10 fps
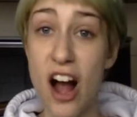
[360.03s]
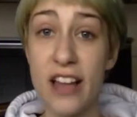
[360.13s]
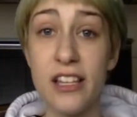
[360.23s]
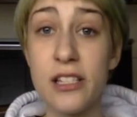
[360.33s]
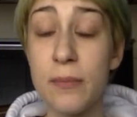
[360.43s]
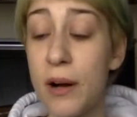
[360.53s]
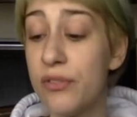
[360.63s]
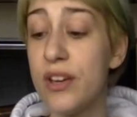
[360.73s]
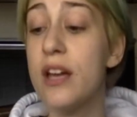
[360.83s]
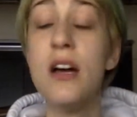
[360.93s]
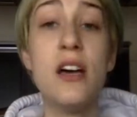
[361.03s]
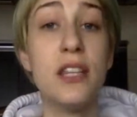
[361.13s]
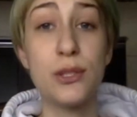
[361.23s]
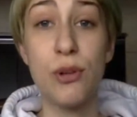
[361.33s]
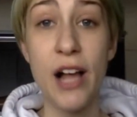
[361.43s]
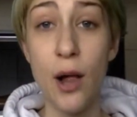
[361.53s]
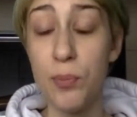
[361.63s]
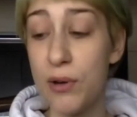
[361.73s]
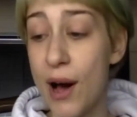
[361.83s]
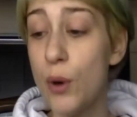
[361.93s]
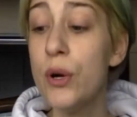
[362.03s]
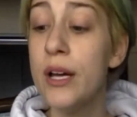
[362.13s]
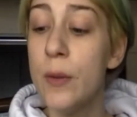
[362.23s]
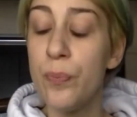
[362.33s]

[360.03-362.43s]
eyelids are puffy. This will help you out.